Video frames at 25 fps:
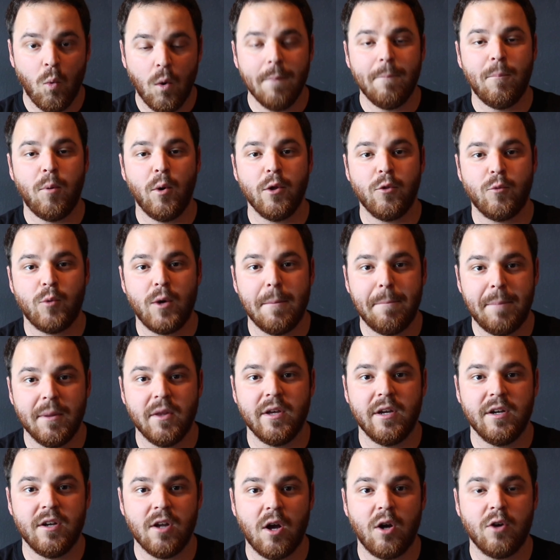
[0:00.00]
$1.3
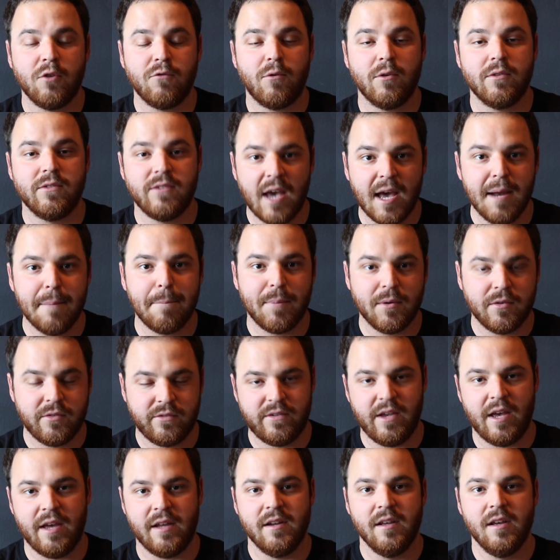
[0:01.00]
billion for 10%
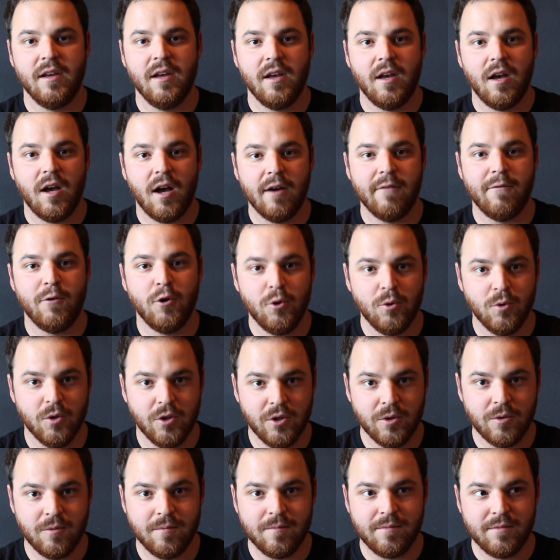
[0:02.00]
of
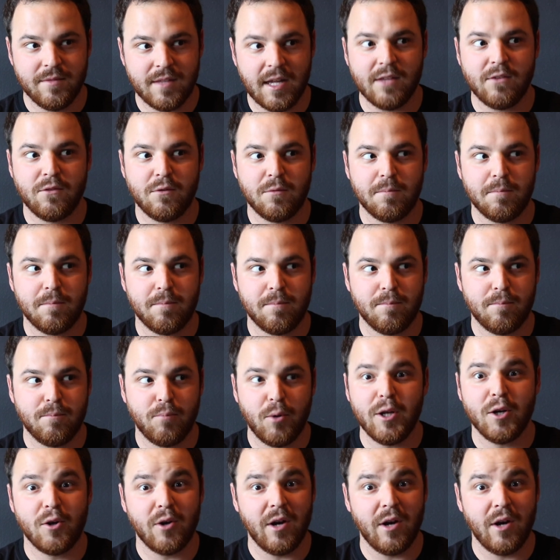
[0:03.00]
Hulu. That's pretty